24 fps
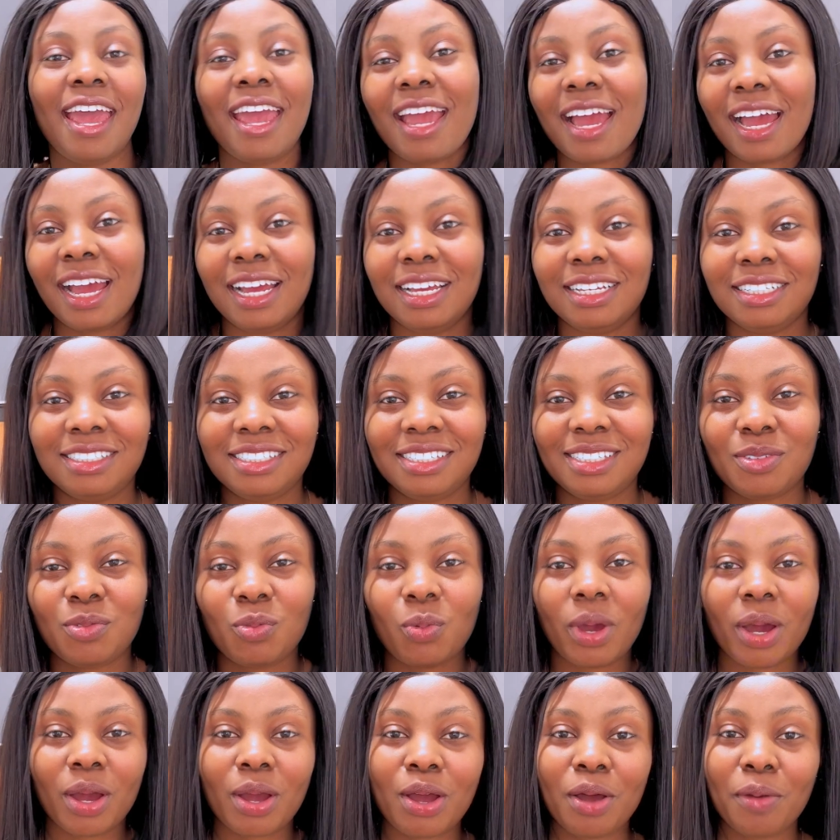Hey guys,
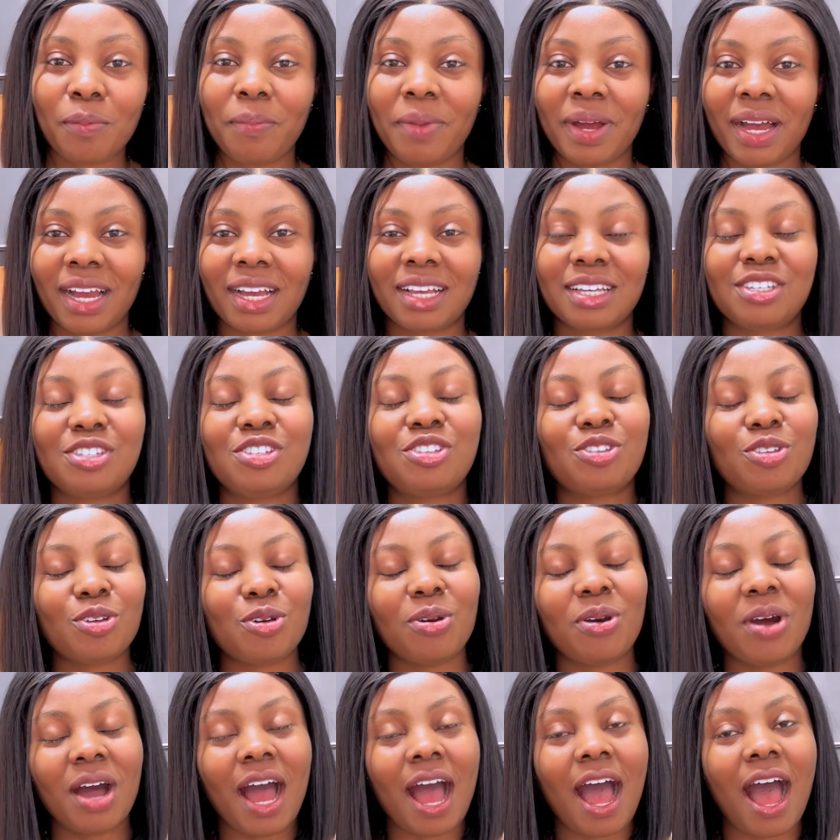welcome back.
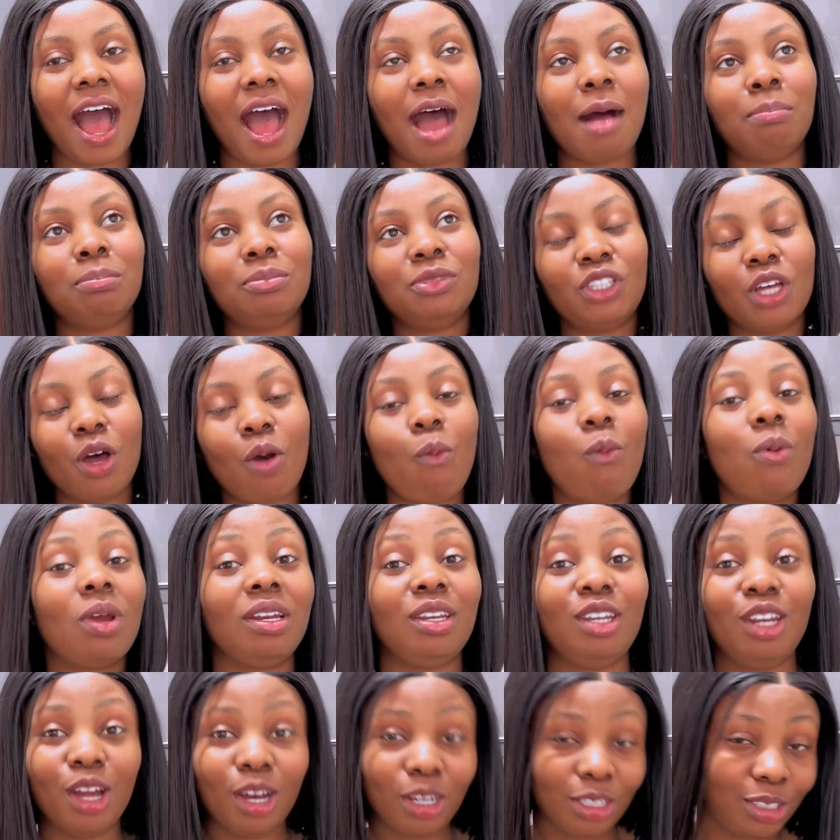So I'm done
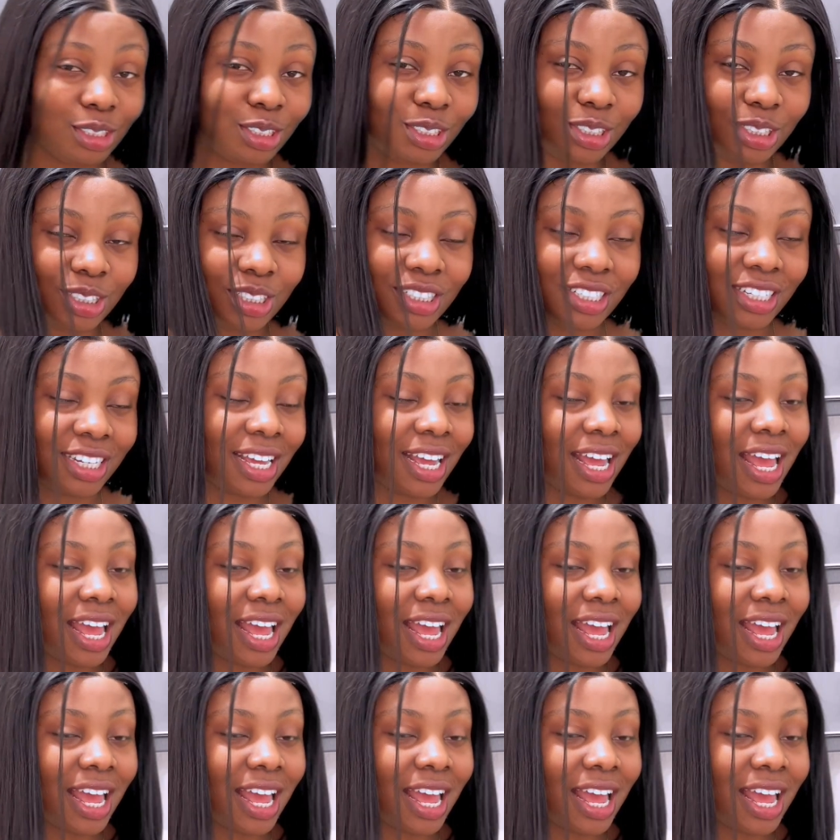with lunch.